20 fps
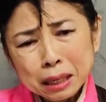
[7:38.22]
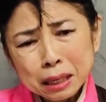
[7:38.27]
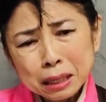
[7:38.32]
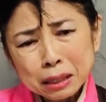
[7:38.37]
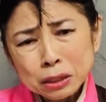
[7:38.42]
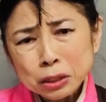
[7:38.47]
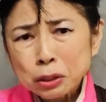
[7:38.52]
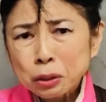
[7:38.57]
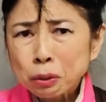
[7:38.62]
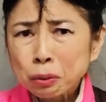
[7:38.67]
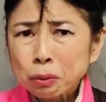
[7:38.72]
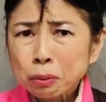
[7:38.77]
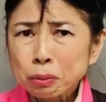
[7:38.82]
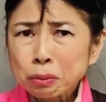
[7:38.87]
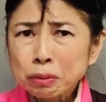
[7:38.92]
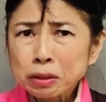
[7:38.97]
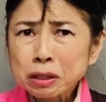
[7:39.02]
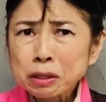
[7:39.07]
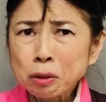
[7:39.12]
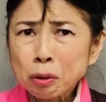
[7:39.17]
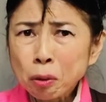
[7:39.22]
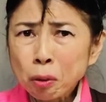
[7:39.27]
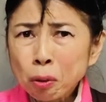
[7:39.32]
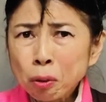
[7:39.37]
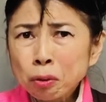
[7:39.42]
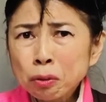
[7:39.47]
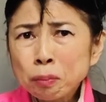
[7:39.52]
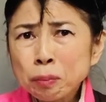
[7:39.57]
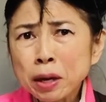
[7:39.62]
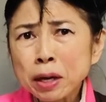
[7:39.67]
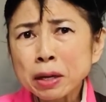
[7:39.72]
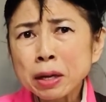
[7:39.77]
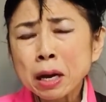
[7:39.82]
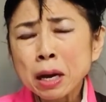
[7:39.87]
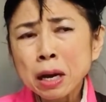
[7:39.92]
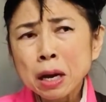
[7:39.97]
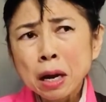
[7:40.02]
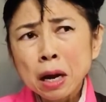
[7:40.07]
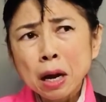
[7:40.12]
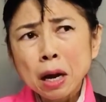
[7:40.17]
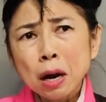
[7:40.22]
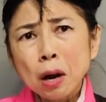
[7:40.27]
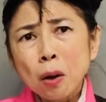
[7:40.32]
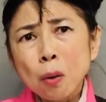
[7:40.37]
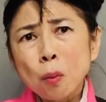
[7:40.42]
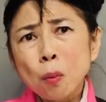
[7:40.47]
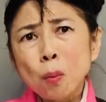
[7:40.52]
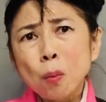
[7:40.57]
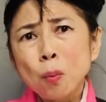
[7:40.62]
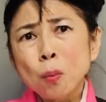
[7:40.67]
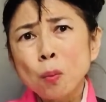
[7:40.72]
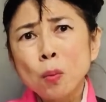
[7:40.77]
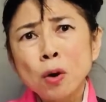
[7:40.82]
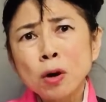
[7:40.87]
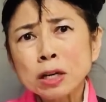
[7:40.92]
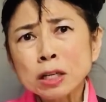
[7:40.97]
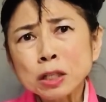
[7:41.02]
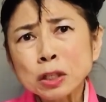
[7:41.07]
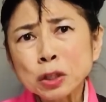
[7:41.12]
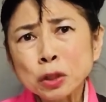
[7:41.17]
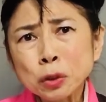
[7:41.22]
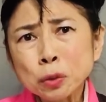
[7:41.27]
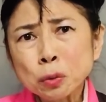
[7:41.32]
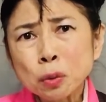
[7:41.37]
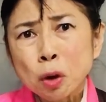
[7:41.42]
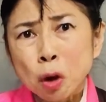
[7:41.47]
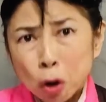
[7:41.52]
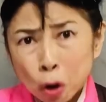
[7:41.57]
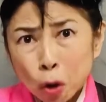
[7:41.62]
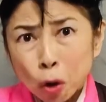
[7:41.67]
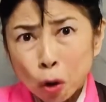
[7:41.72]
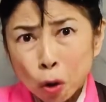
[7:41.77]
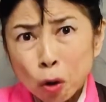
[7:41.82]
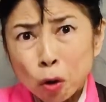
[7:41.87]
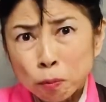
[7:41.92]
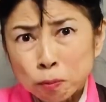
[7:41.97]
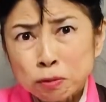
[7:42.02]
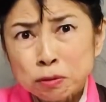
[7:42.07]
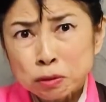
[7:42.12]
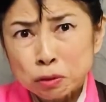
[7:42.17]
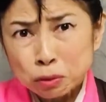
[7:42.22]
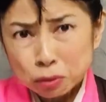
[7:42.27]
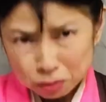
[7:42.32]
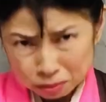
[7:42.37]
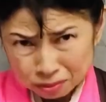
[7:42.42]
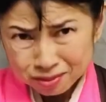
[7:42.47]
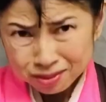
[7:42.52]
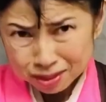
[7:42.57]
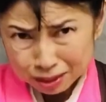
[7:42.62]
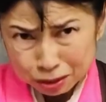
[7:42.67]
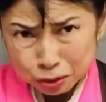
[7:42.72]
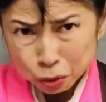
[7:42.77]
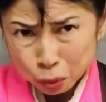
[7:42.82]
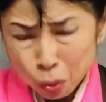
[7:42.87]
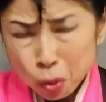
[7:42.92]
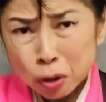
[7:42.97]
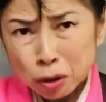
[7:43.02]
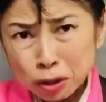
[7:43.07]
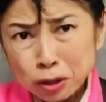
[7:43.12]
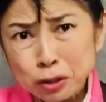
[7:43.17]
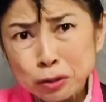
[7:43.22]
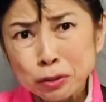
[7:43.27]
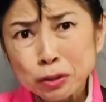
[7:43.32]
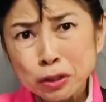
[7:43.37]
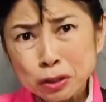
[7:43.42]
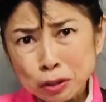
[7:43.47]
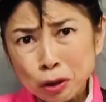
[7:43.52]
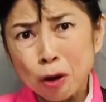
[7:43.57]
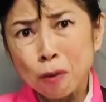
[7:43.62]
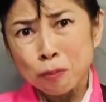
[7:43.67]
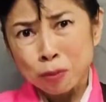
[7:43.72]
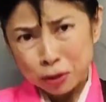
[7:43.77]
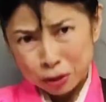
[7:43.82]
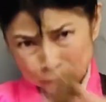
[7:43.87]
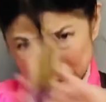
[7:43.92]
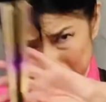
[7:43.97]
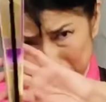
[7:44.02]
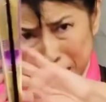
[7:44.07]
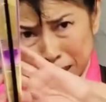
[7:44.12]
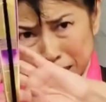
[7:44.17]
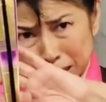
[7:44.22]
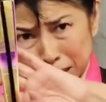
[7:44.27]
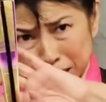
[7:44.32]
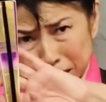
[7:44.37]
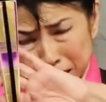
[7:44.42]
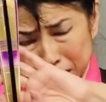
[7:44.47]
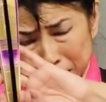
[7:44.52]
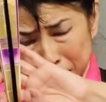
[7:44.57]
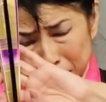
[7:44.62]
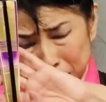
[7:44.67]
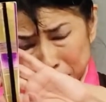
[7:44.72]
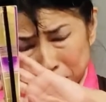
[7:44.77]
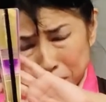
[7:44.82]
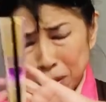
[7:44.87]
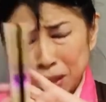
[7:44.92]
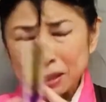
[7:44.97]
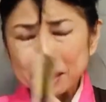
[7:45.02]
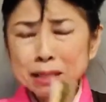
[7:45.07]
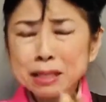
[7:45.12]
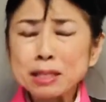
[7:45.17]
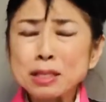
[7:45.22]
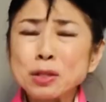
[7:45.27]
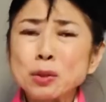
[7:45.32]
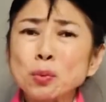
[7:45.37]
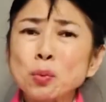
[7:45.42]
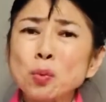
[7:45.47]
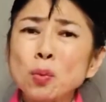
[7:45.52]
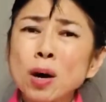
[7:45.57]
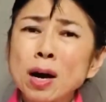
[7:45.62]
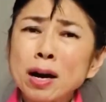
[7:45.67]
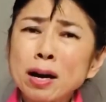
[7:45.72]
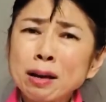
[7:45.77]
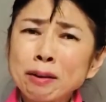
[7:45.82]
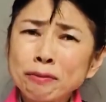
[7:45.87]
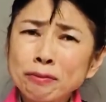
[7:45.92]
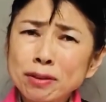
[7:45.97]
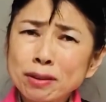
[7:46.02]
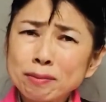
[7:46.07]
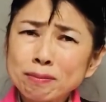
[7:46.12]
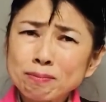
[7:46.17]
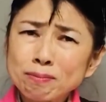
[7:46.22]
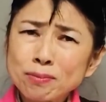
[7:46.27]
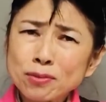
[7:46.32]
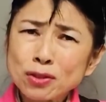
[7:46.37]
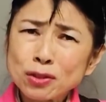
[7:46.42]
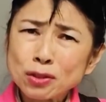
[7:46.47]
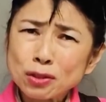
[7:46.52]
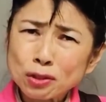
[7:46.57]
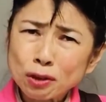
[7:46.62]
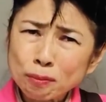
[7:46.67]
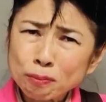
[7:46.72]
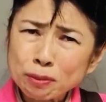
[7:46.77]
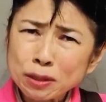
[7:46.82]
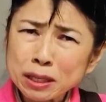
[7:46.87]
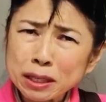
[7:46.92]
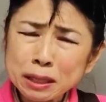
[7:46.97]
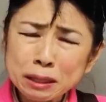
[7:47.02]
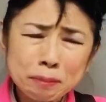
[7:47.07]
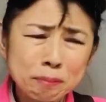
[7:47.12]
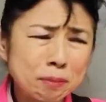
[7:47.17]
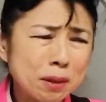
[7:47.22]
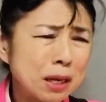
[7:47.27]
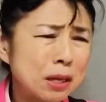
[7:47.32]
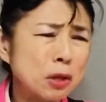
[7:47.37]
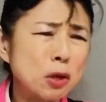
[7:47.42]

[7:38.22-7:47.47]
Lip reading: So the old man wanted to open the door to stop her, but his wife stopped him.